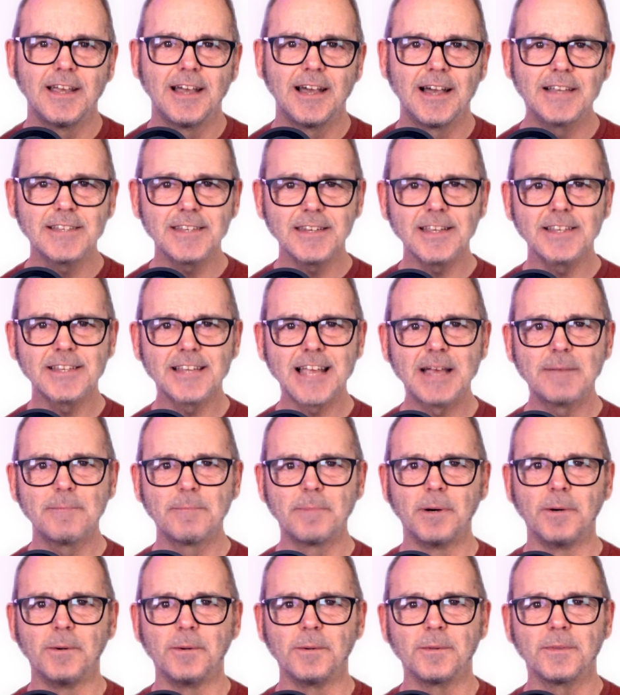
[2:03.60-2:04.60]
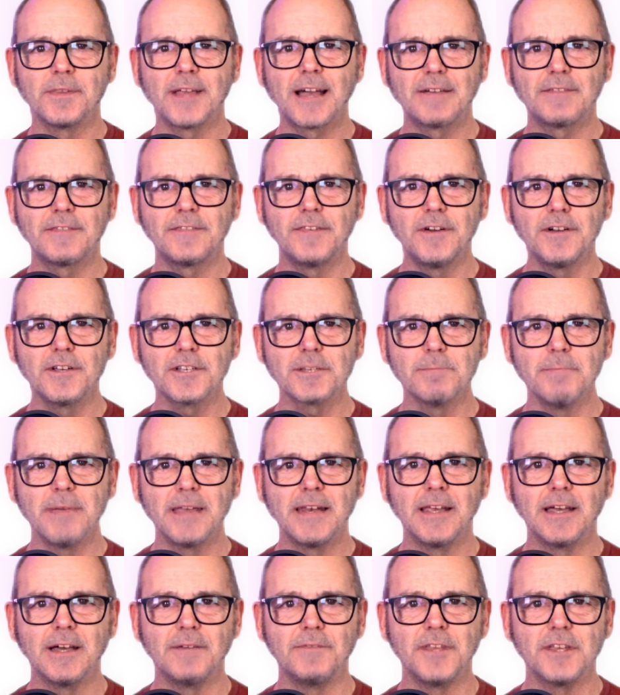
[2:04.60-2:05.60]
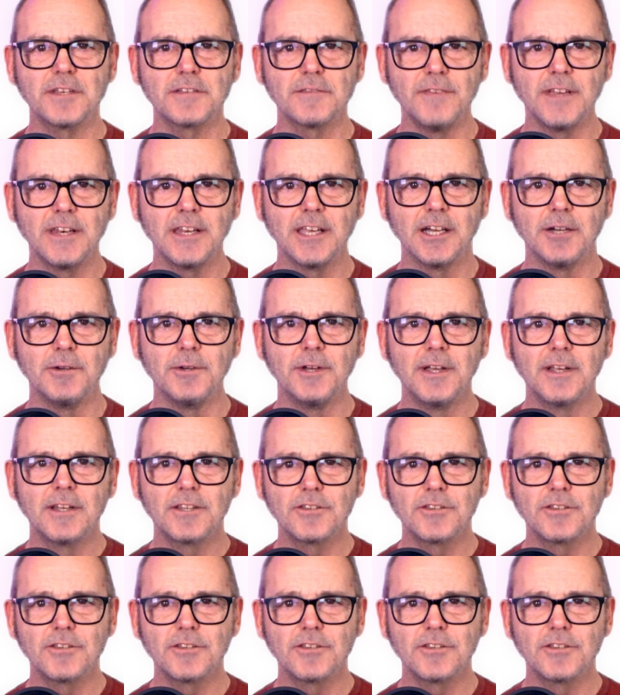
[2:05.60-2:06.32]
As an example, that first minute of this video